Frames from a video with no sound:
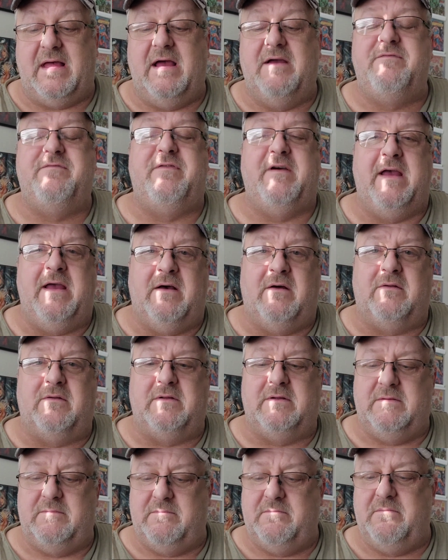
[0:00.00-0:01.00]
I failed.
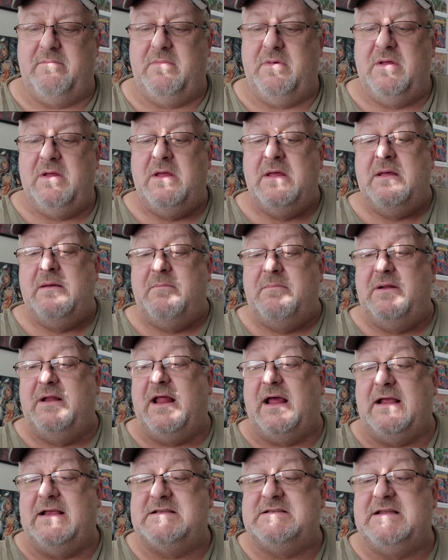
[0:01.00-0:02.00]
But
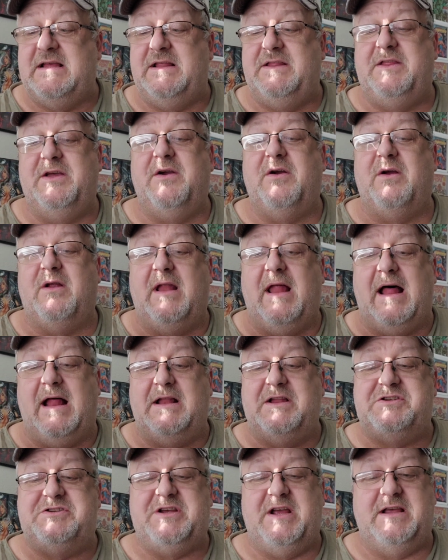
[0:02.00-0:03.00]
like I said, there are a
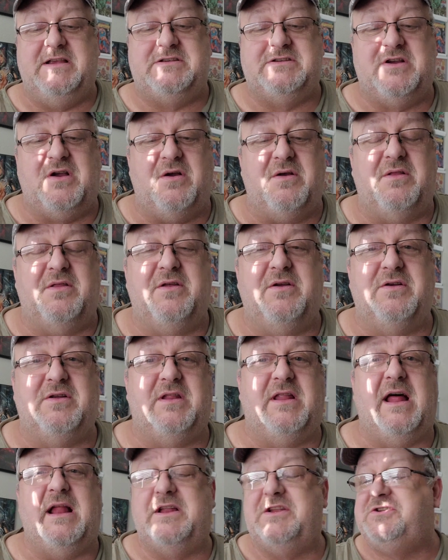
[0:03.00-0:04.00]
lot of
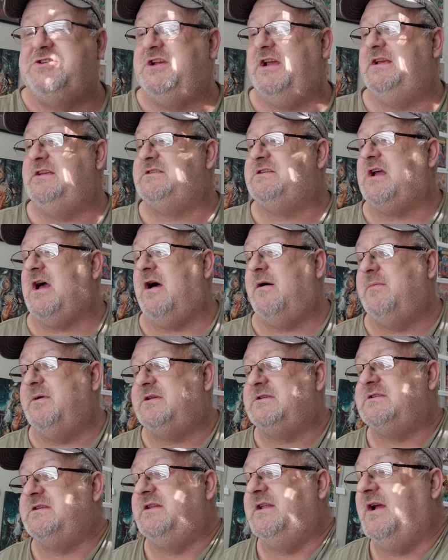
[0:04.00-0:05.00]
Chase
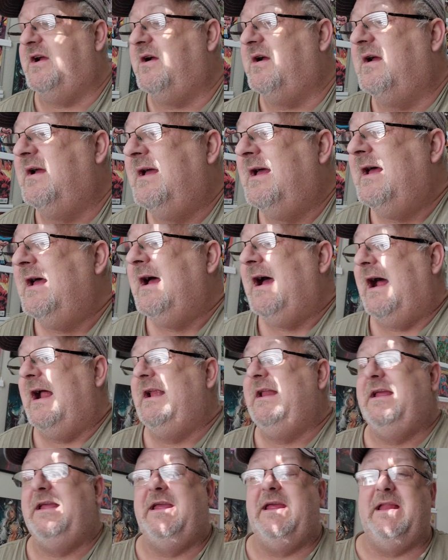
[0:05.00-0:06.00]
comics in there. I
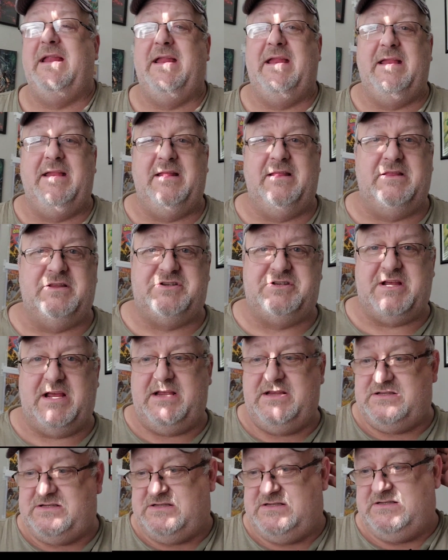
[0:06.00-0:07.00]
didn't get any of the
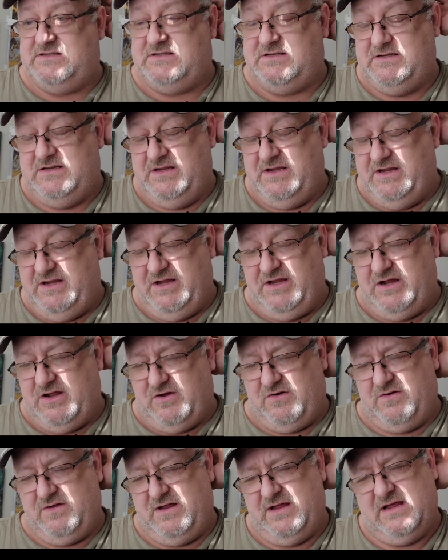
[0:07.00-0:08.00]
Chases. You
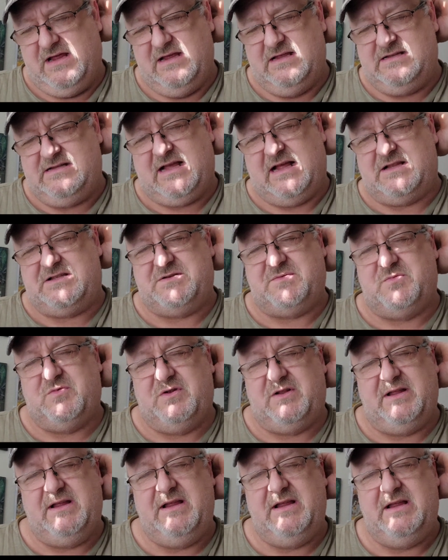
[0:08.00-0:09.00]
know, it's got some
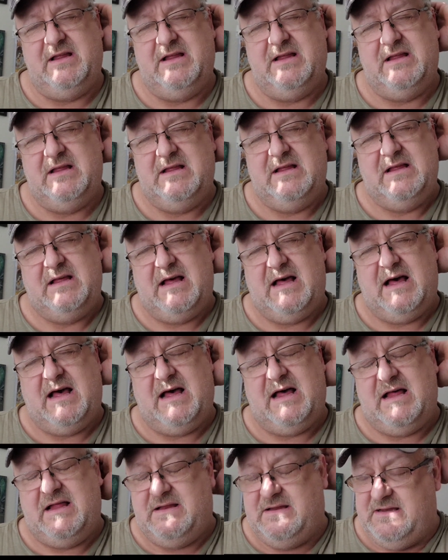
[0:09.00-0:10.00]
really
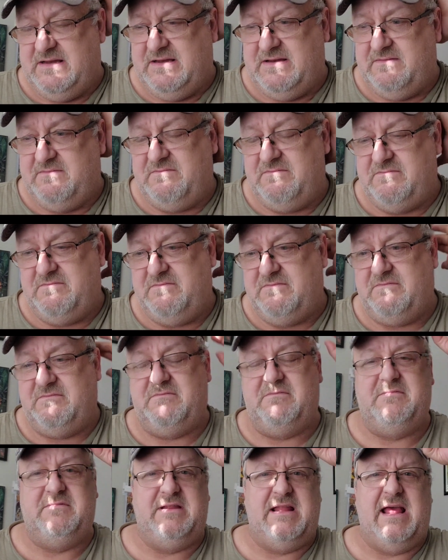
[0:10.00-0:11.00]

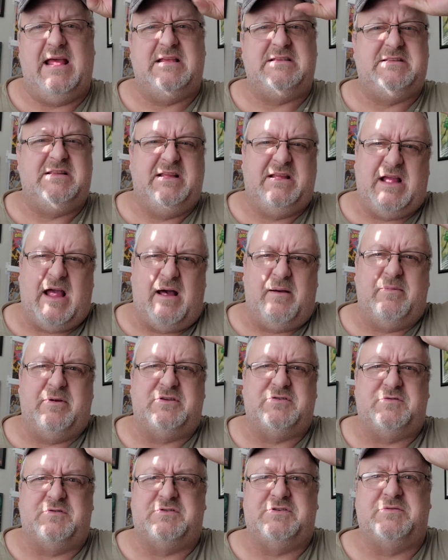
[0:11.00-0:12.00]
nasty
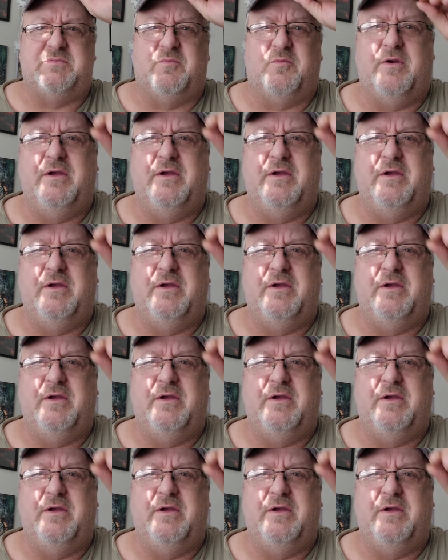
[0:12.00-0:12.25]
comics with some